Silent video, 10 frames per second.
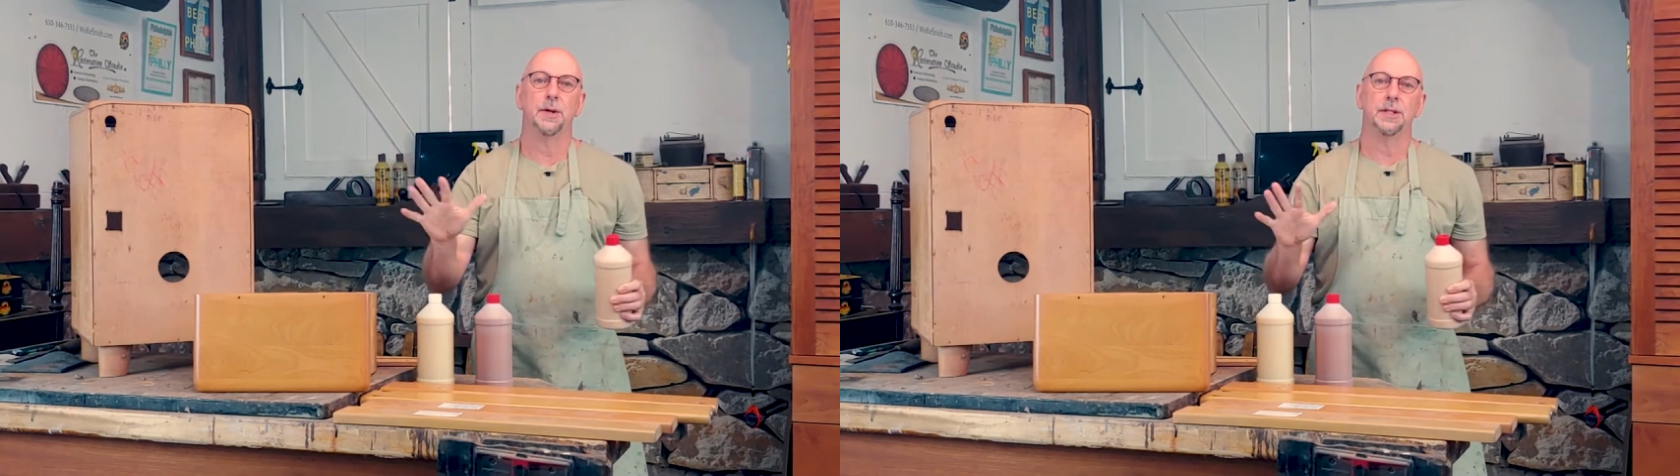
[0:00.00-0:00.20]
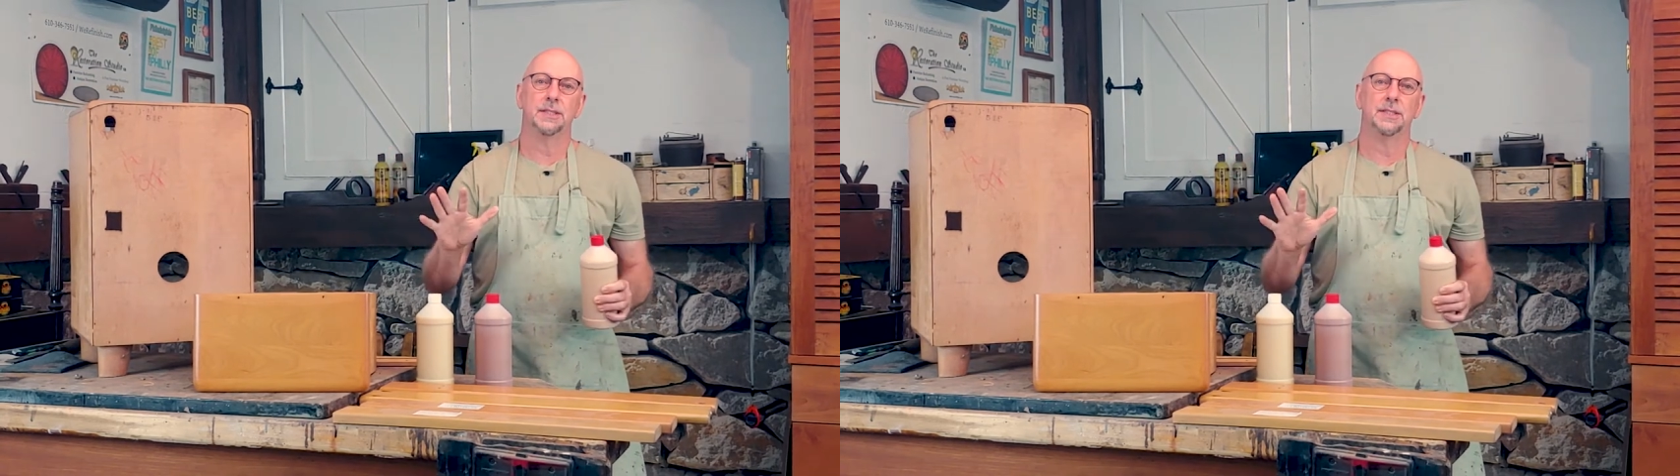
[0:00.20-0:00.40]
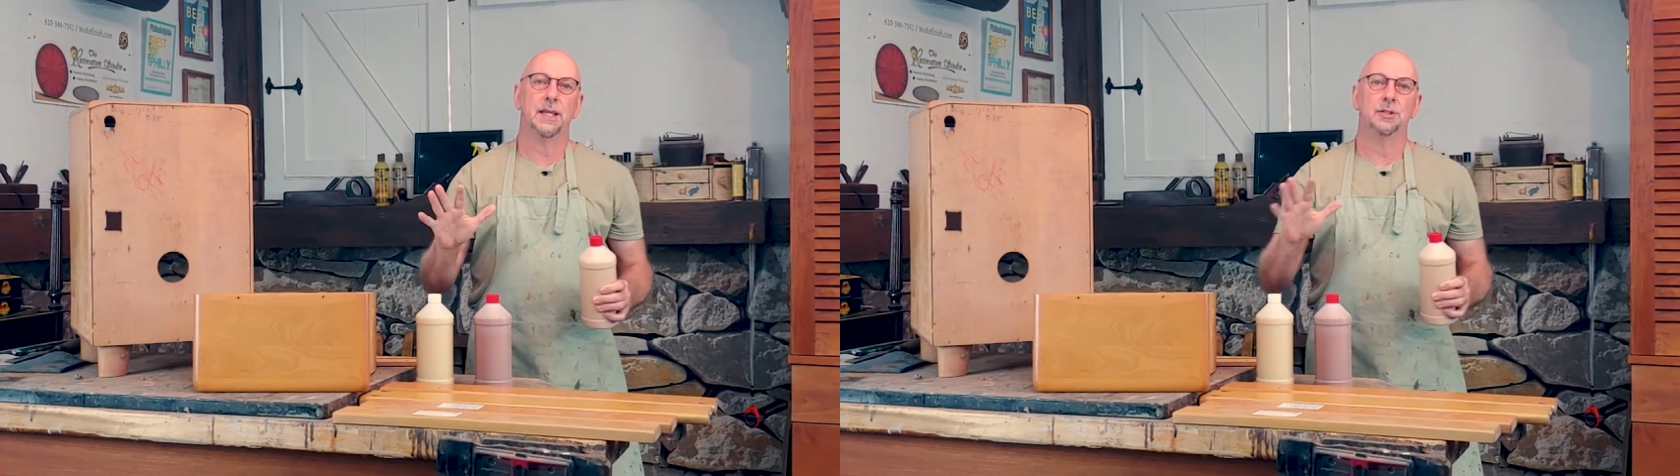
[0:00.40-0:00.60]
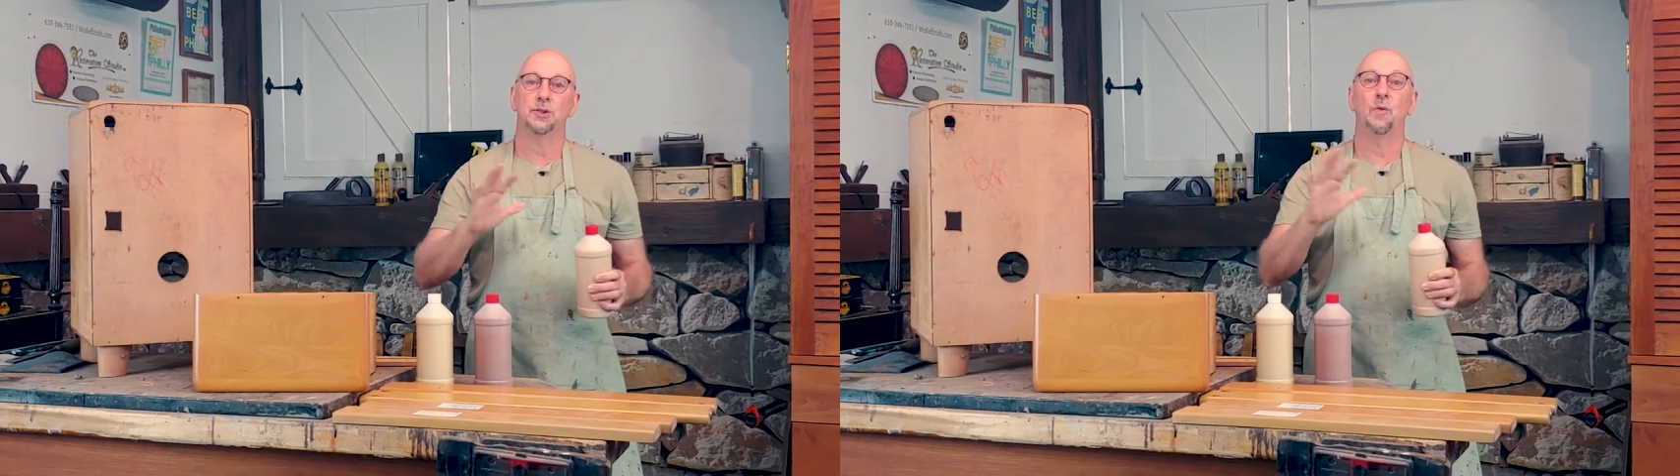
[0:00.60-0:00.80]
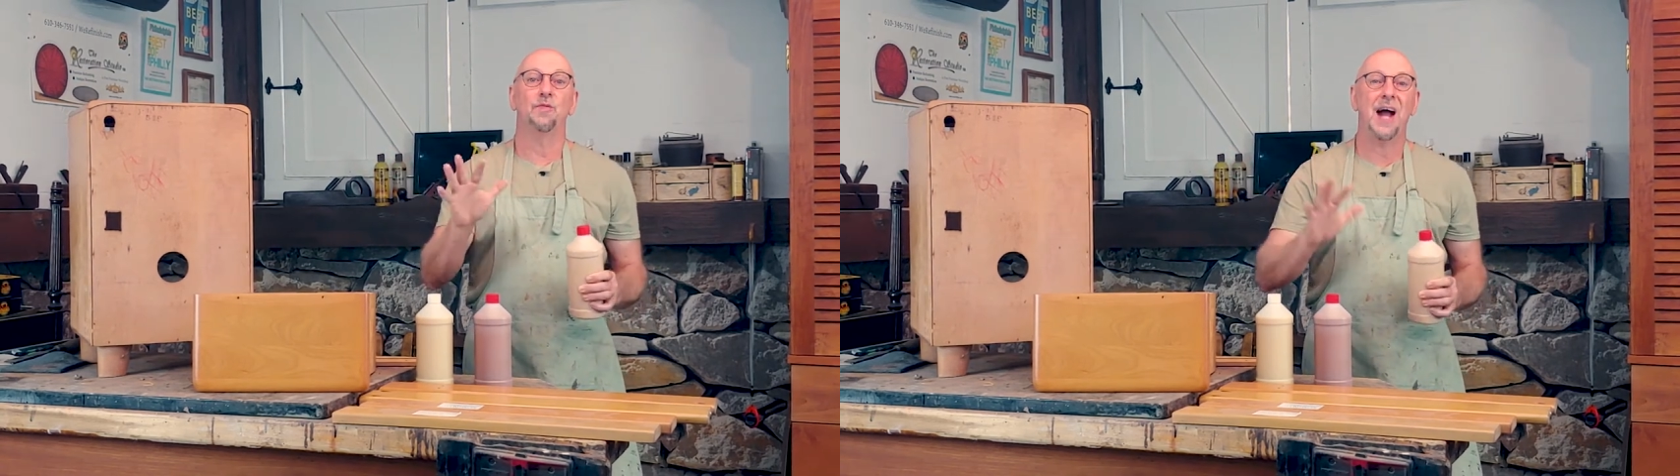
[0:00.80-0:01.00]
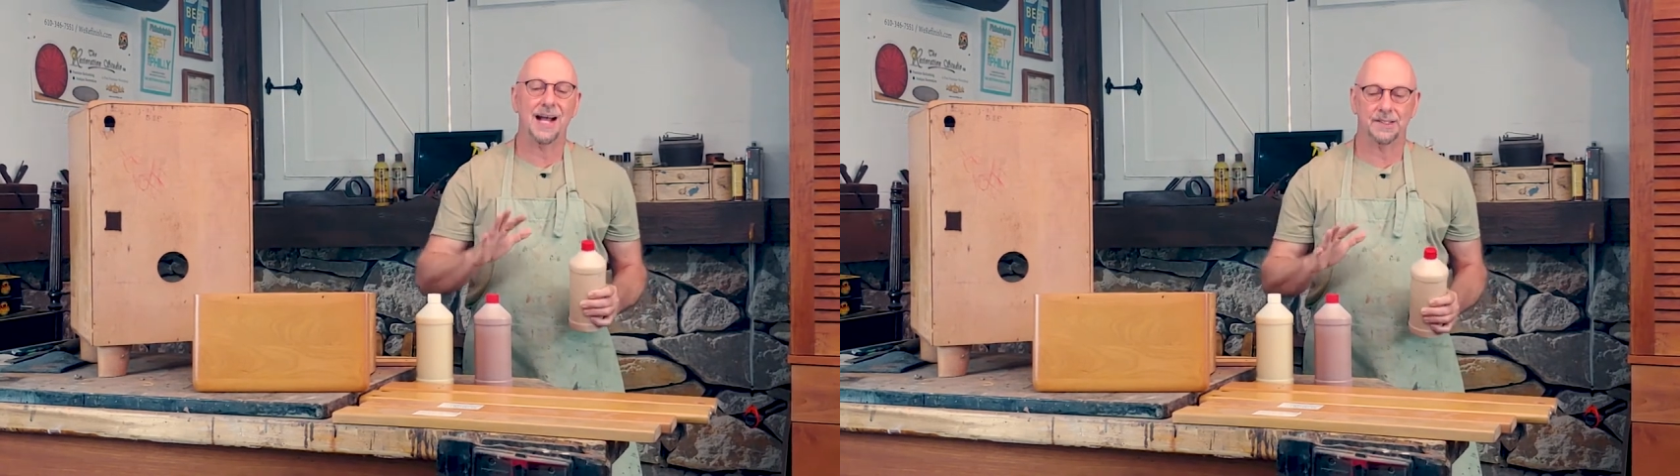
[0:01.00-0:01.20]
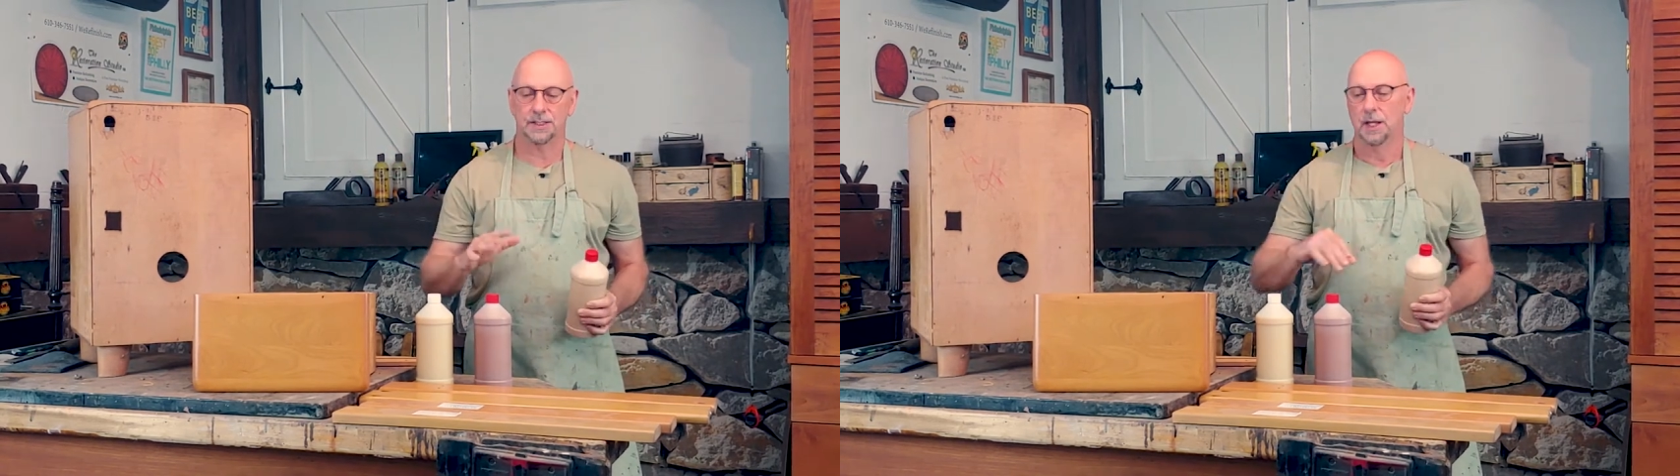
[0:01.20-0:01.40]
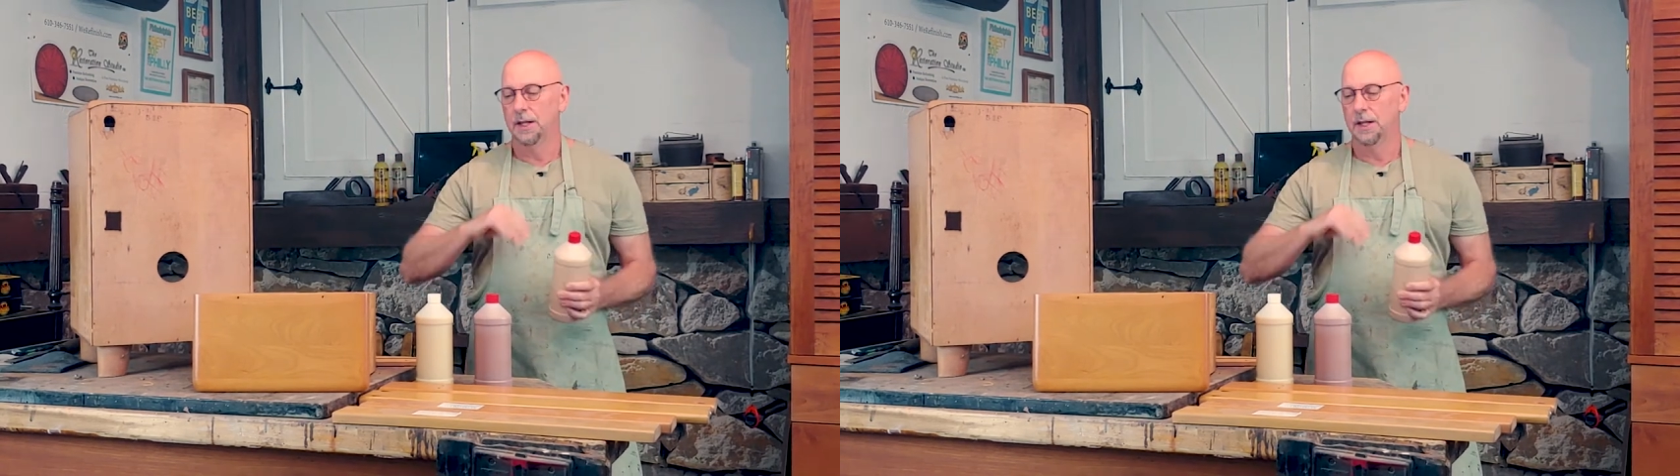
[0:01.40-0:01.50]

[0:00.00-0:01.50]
the stain so fast